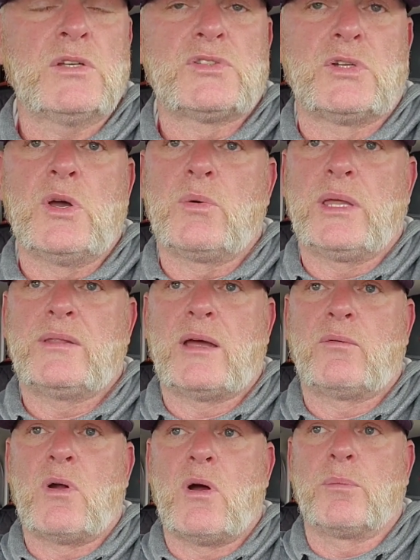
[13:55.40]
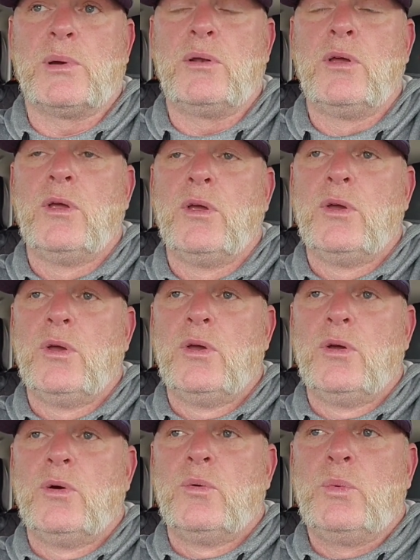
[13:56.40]
So don't get that wrong. But
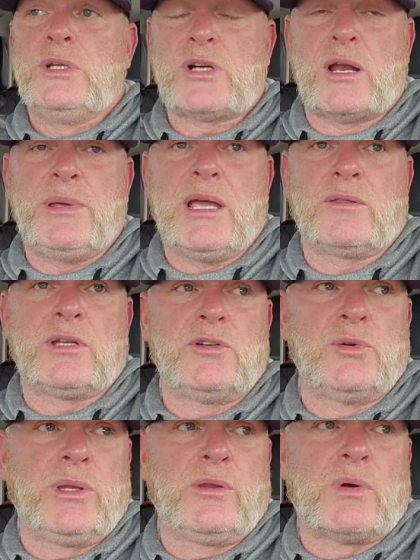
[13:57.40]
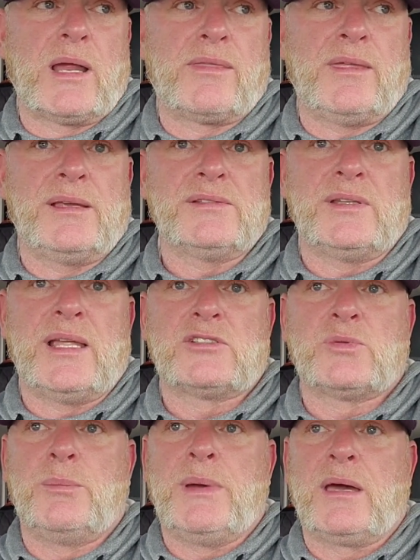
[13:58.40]
we try to be out there doing the right things, and
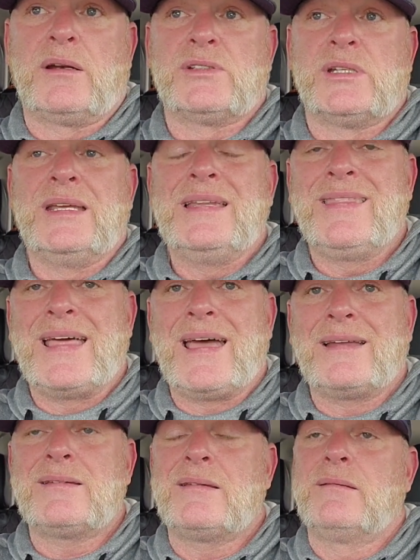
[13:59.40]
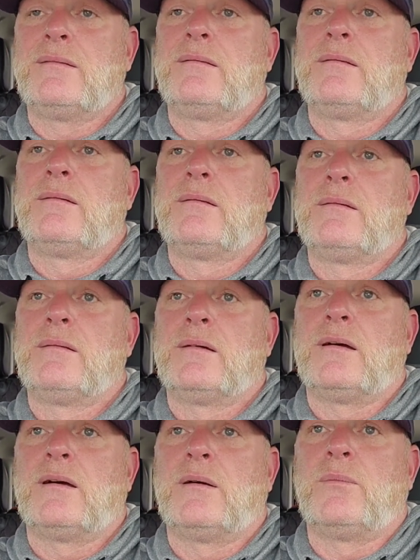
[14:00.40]
that's what matters. And in that,
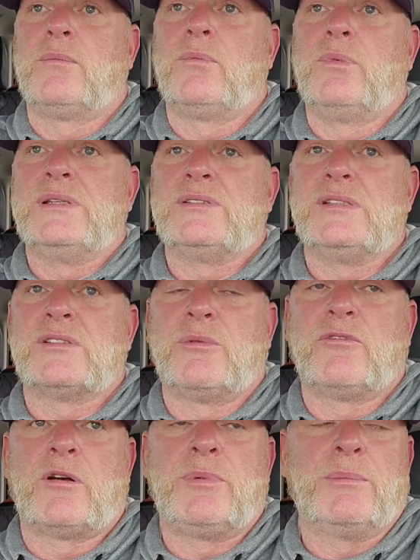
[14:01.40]
we see some of our